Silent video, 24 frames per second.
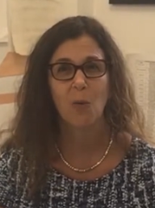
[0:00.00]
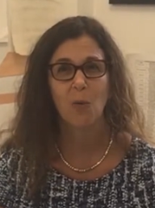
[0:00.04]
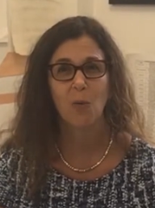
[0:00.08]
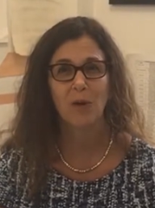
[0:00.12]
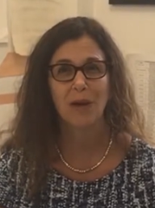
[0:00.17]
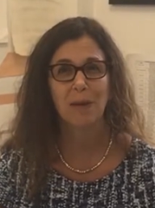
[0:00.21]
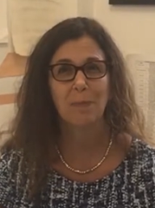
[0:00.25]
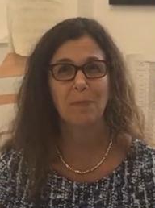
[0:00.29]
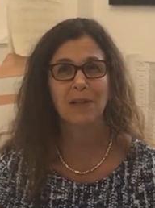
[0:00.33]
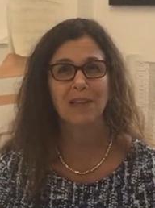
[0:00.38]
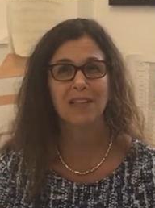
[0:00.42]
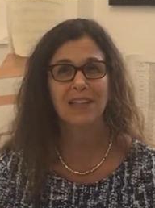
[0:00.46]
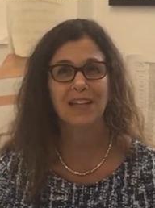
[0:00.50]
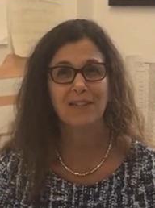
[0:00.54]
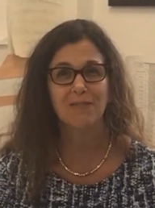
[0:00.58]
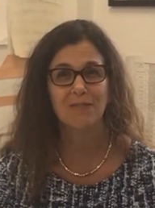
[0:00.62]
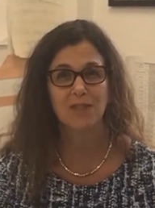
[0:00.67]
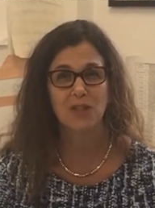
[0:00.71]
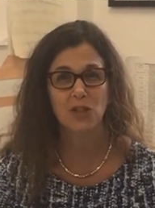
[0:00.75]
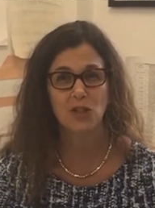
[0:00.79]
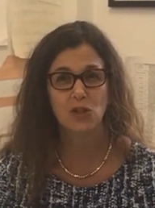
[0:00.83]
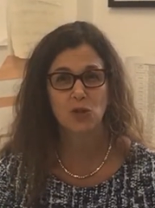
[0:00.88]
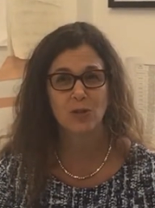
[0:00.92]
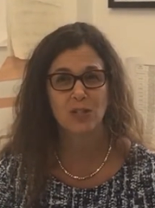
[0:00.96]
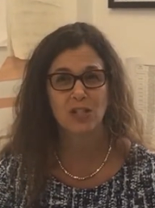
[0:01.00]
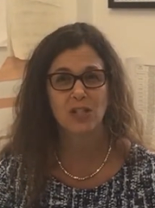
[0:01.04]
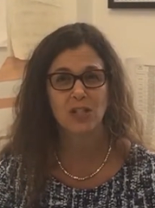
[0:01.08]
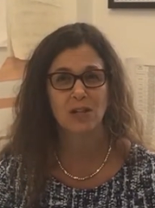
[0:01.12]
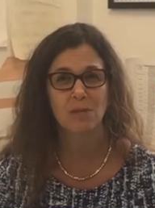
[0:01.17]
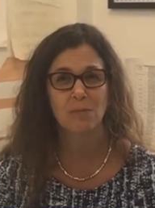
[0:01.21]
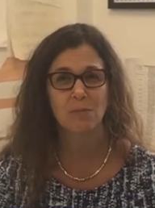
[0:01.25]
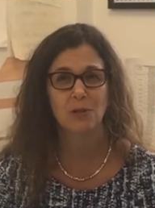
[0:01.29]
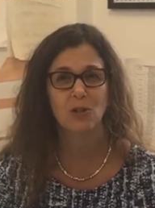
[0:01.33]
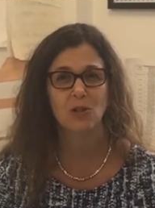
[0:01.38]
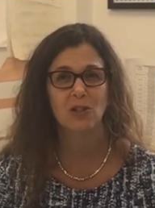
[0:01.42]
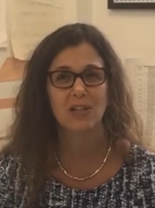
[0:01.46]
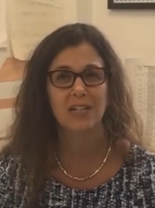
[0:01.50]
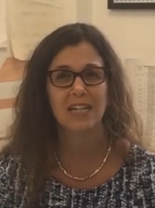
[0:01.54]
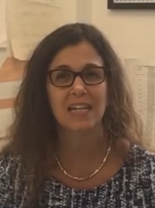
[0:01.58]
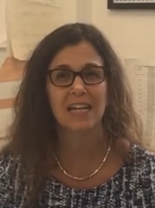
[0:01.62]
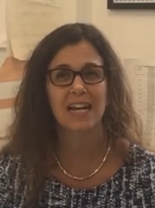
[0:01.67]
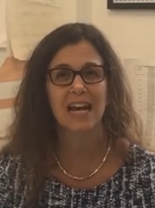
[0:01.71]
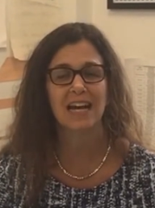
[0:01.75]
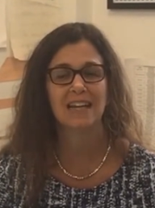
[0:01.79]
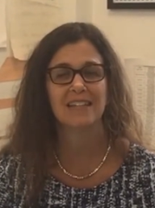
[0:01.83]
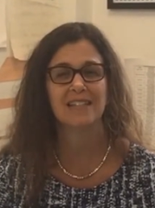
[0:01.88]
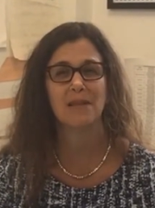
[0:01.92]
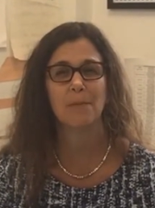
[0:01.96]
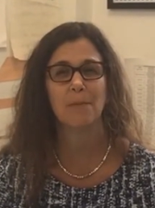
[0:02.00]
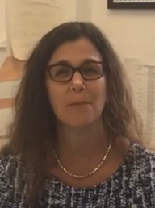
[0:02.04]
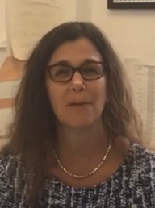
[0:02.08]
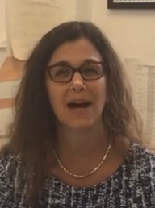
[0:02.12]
We believe the Jewish community has the